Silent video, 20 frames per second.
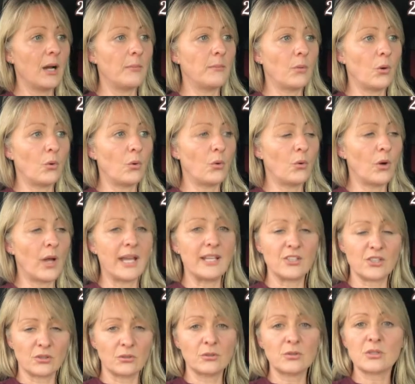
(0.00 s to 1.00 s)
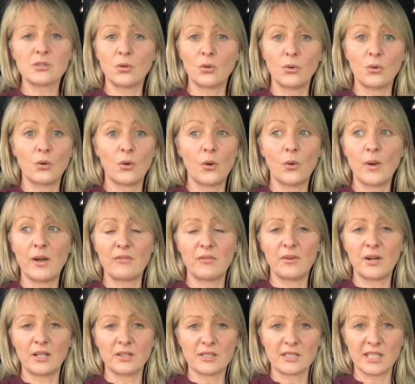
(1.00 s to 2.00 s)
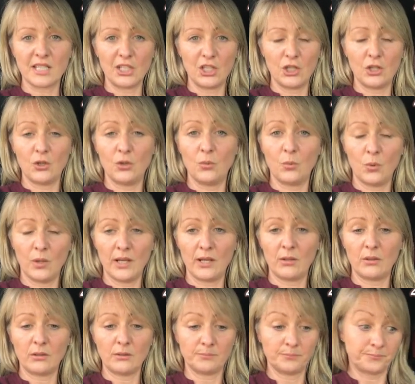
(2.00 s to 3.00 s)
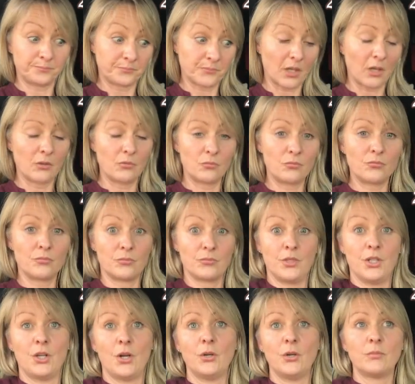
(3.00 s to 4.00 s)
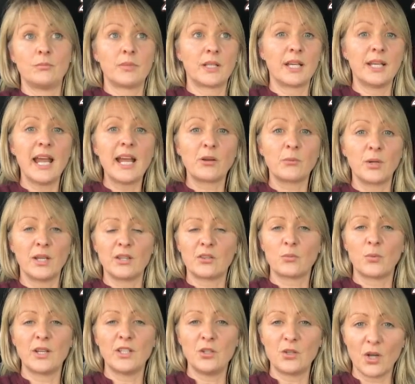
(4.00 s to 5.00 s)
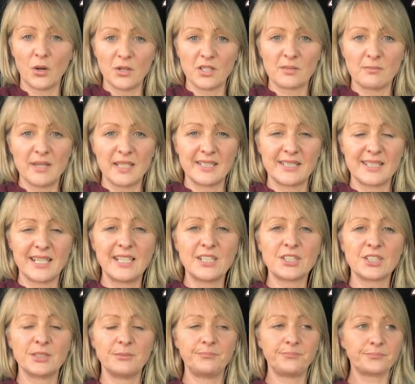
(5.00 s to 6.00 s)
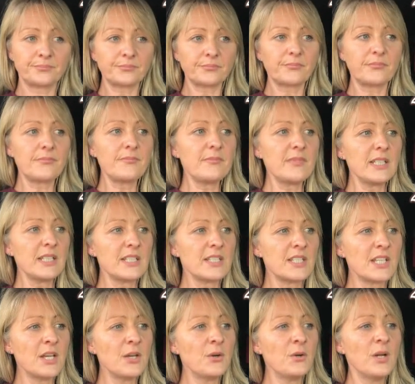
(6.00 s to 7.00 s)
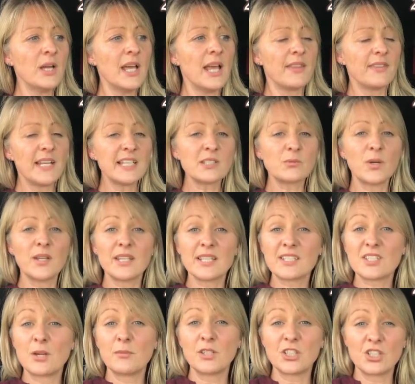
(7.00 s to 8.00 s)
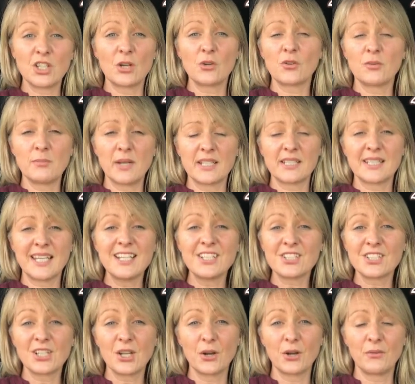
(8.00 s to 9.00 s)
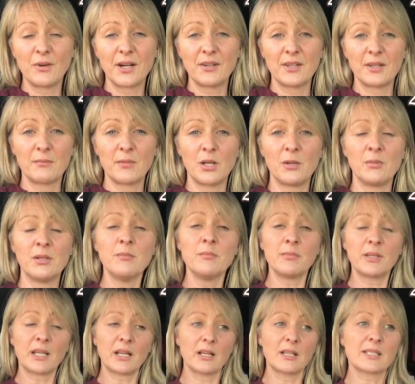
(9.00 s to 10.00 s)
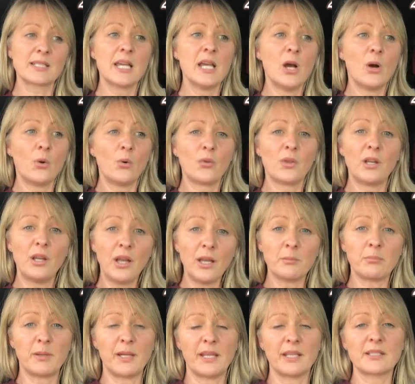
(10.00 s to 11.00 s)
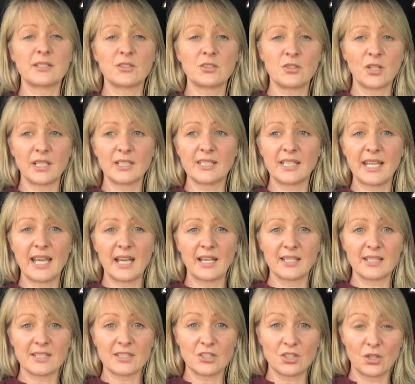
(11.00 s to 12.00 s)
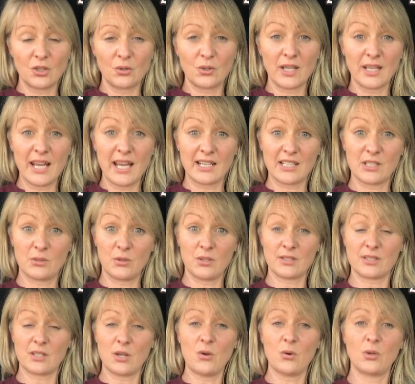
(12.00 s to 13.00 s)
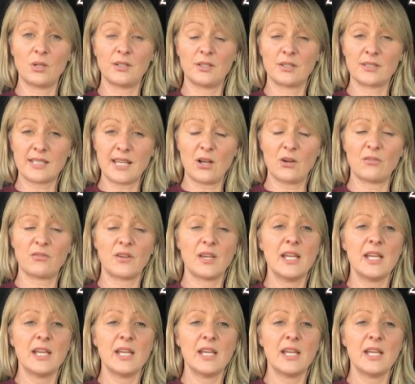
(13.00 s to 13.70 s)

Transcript: or angels, or whoever else that you will connect with when you go into meditation. So that's why there's so much yoga and meditation going around at the moment, because all the light beings are trying to get us to connect to our soul and ourself